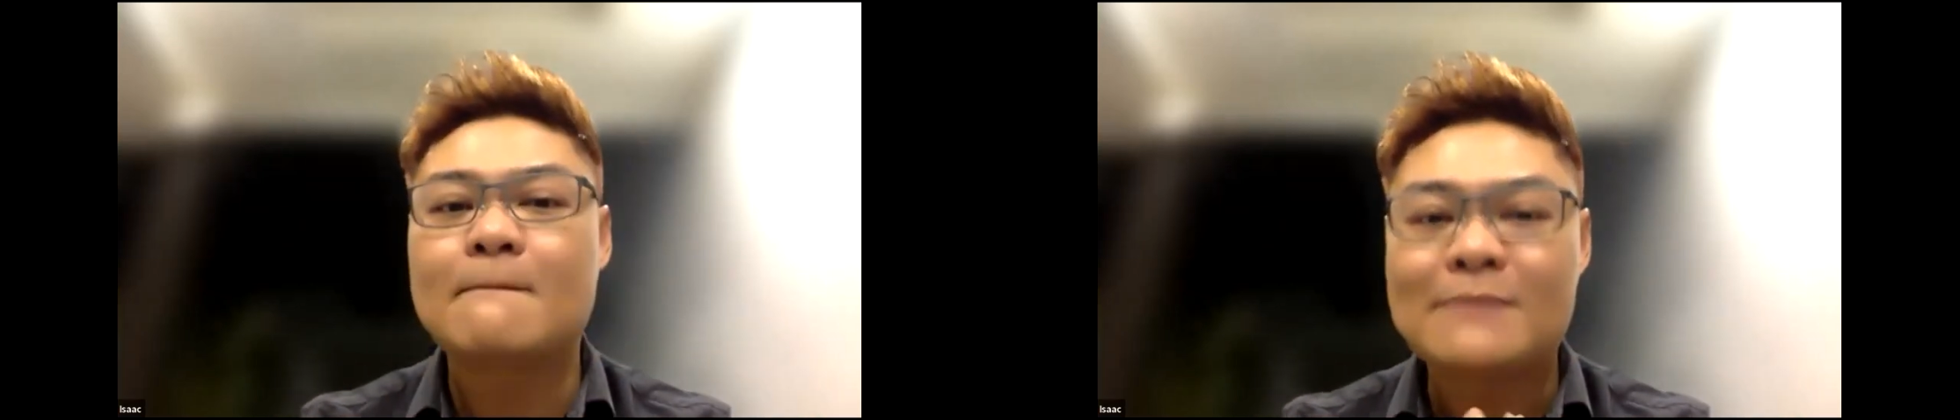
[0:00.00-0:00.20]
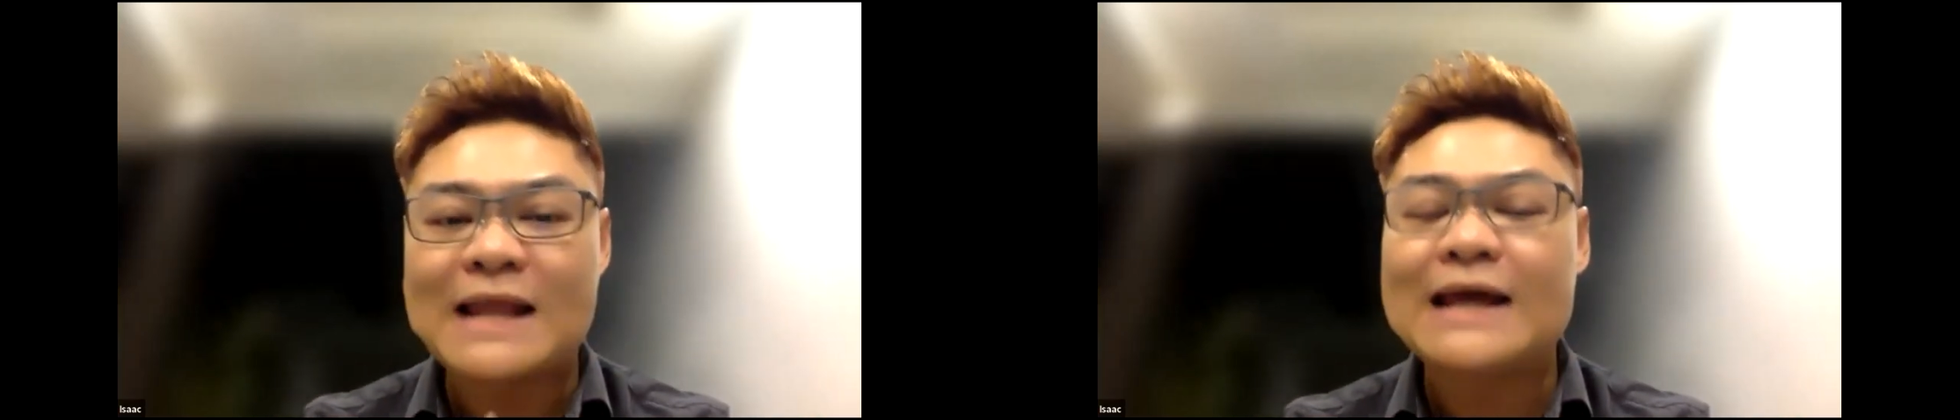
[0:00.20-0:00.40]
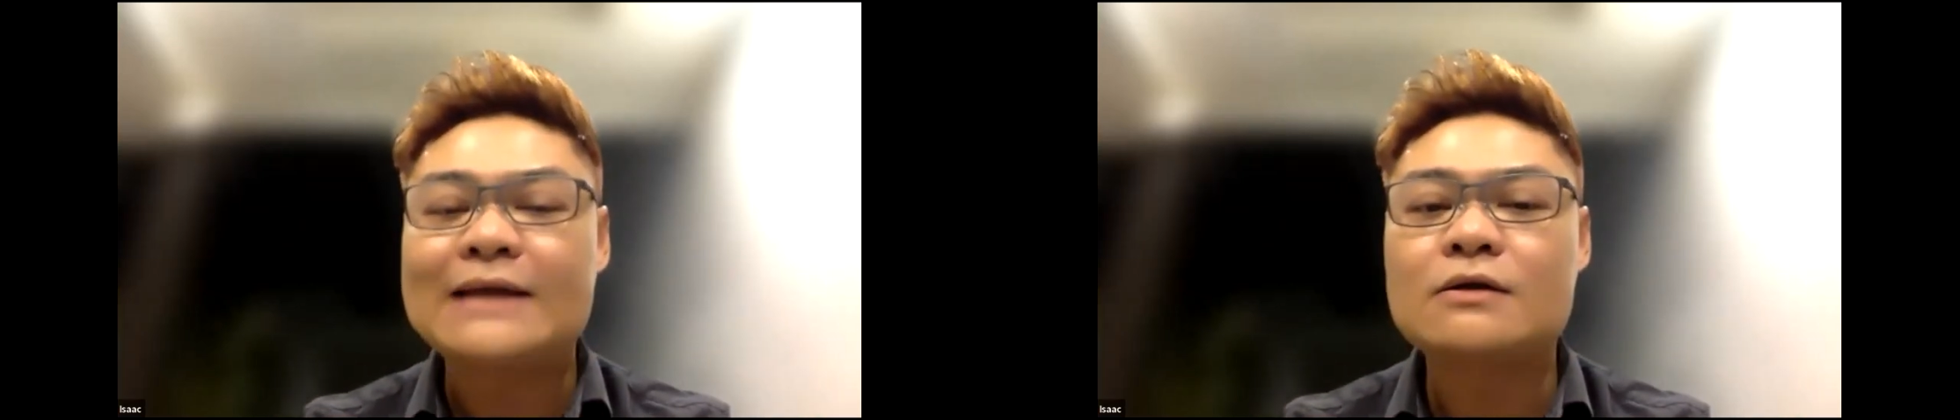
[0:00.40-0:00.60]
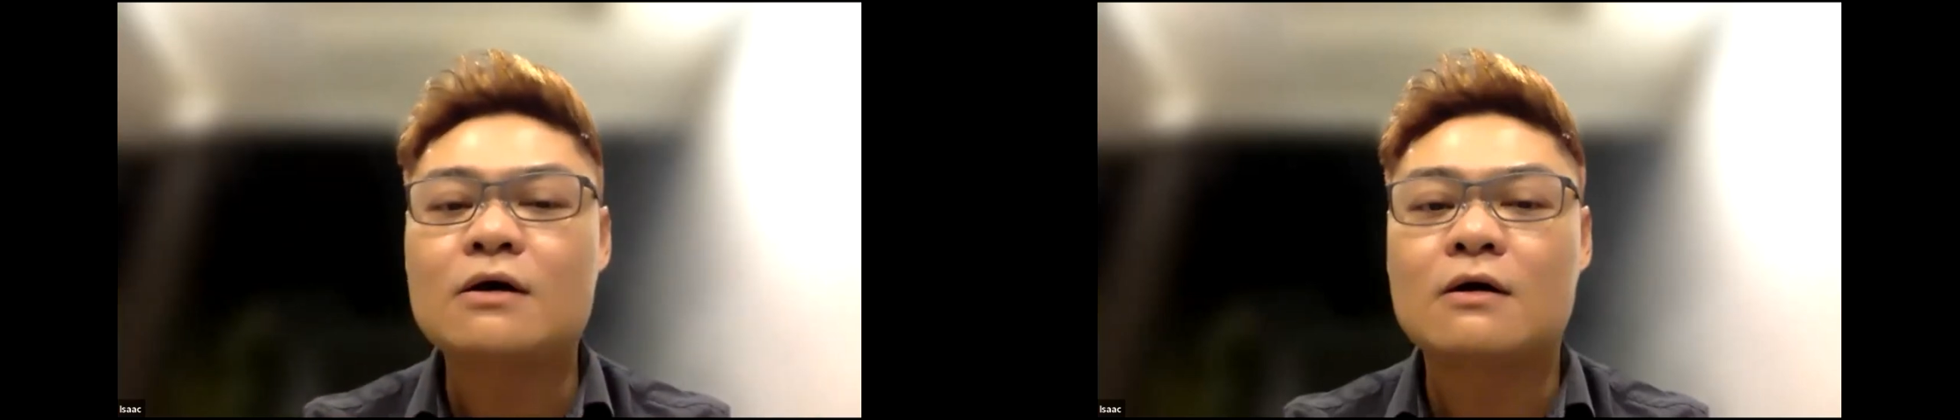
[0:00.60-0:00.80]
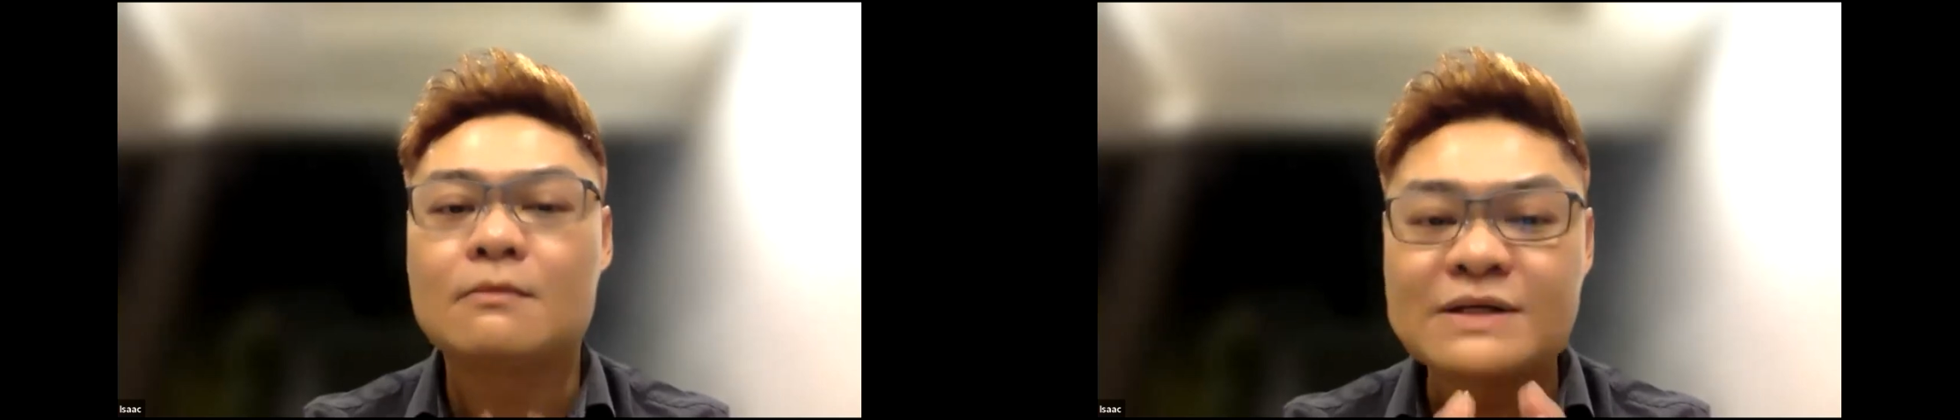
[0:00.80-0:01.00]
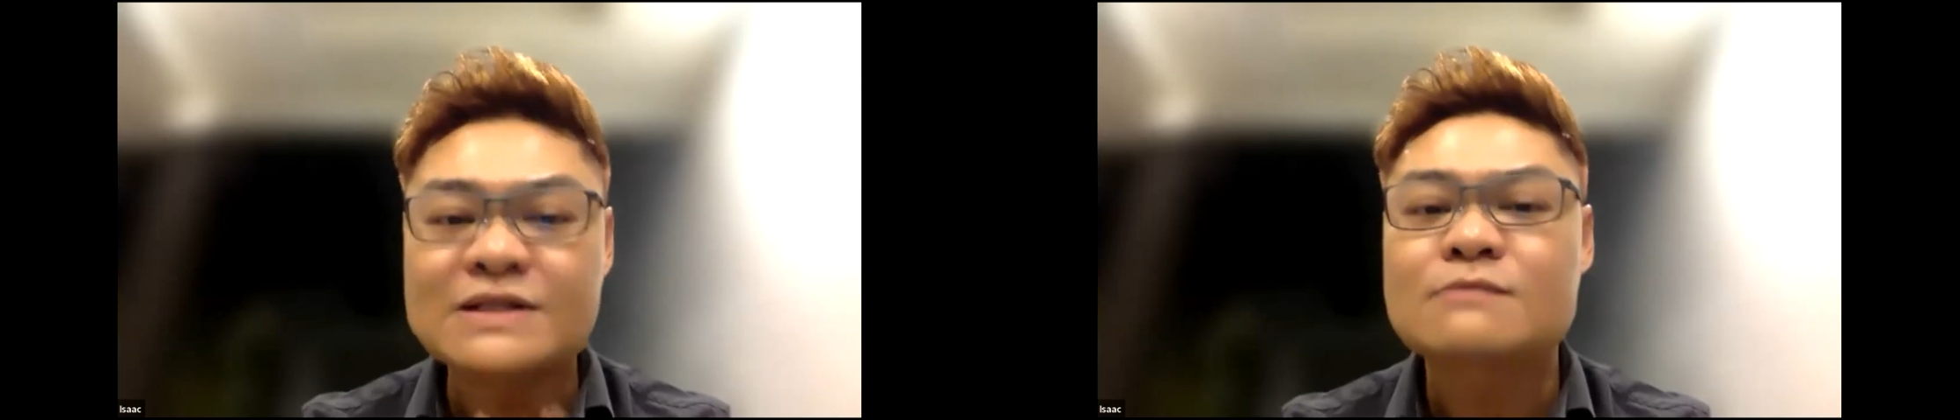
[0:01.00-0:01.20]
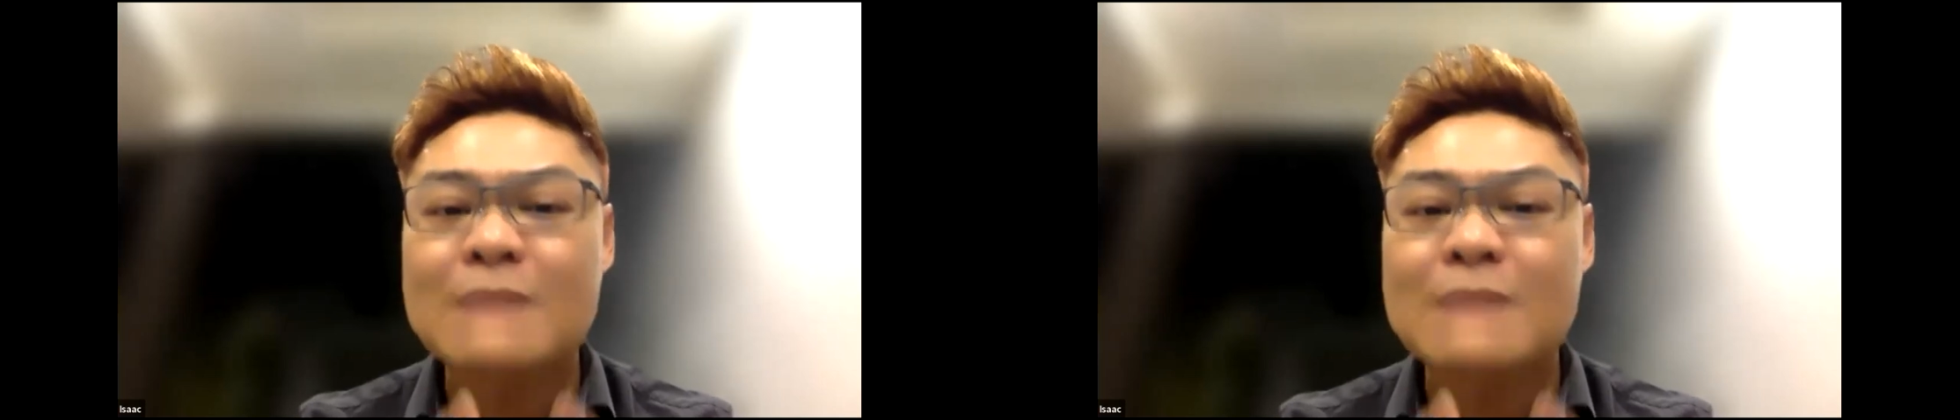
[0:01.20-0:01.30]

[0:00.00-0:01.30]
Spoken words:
plan or business